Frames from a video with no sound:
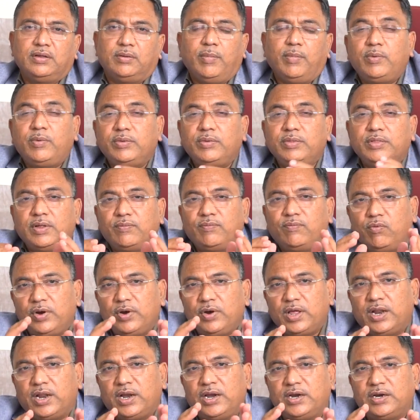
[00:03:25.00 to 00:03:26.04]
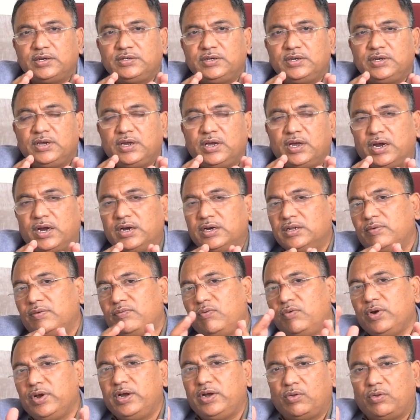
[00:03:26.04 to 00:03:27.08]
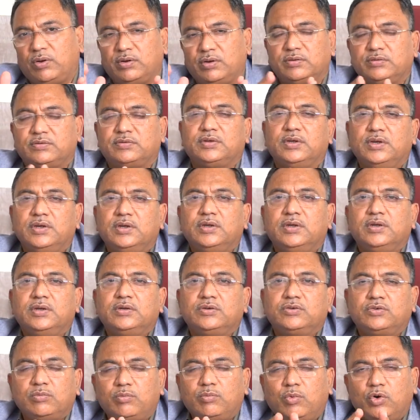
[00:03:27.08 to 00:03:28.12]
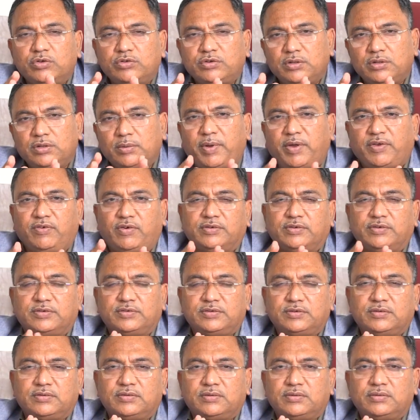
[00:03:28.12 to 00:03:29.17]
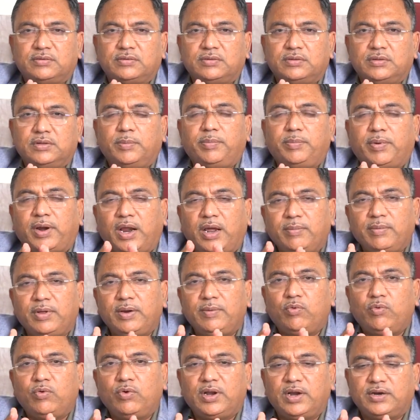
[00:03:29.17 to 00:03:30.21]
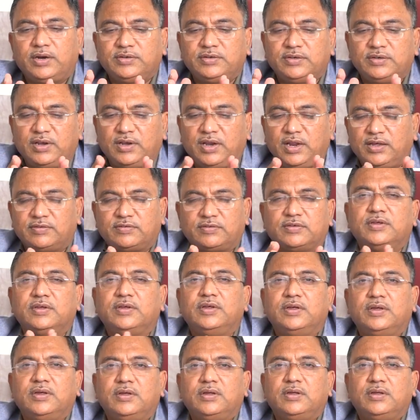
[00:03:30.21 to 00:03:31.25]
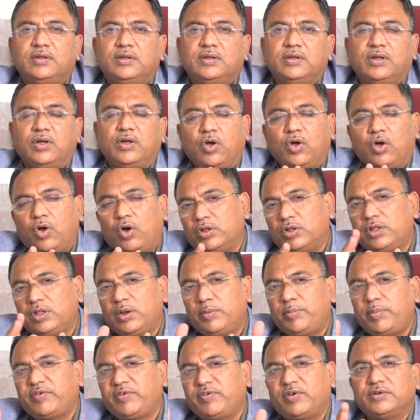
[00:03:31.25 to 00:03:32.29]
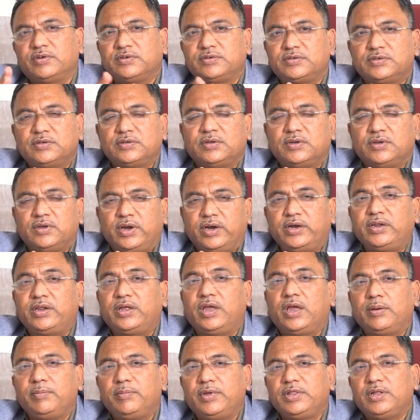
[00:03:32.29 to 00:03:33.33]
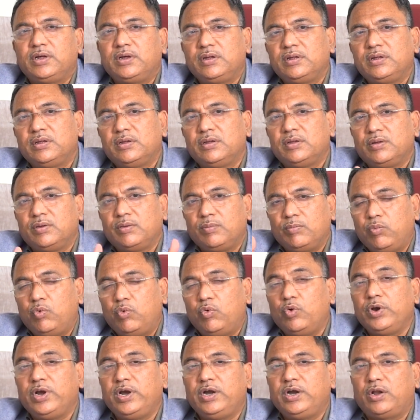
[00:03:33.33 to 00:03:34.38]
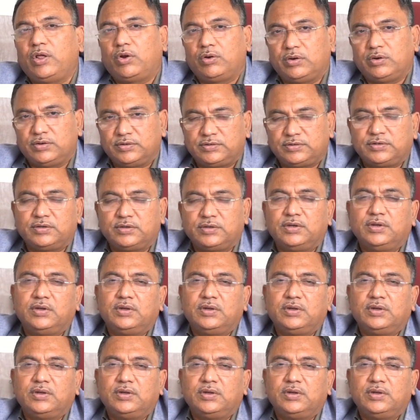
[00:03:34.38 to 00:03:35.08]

between the food allergy and the food intolerance. So most of the patients, the primary food allergy is less. Other patients, it can be the food intolerance.